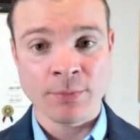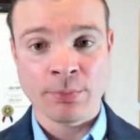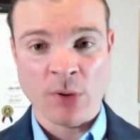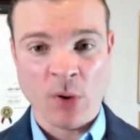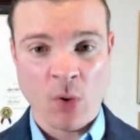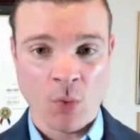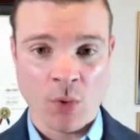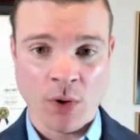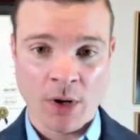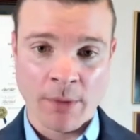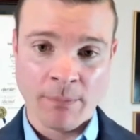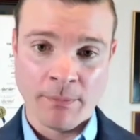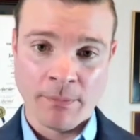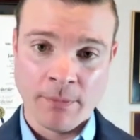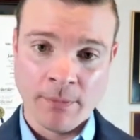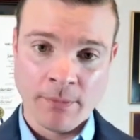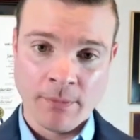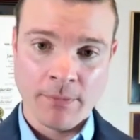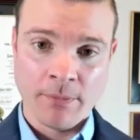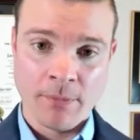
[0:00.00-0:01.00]
program
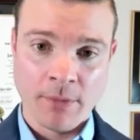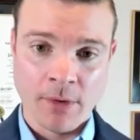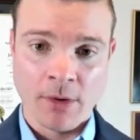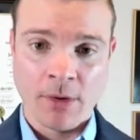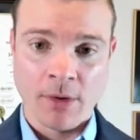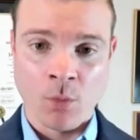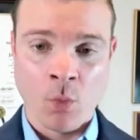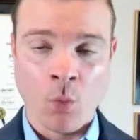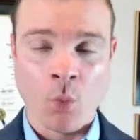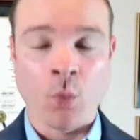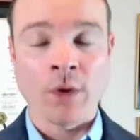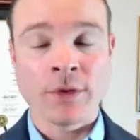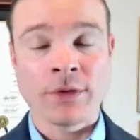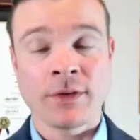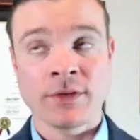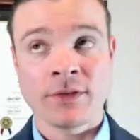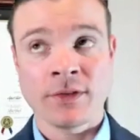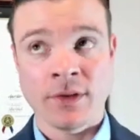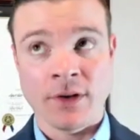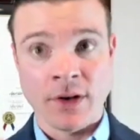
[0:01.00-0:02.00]
What
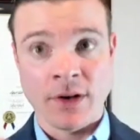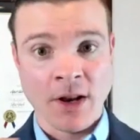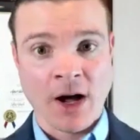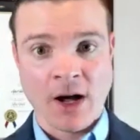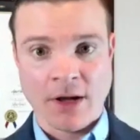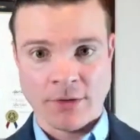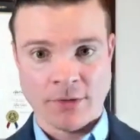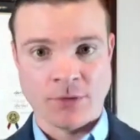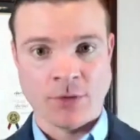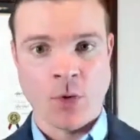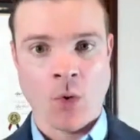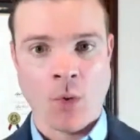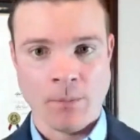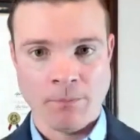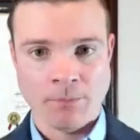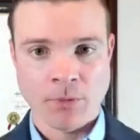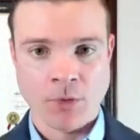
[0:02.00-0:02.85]
does it not do?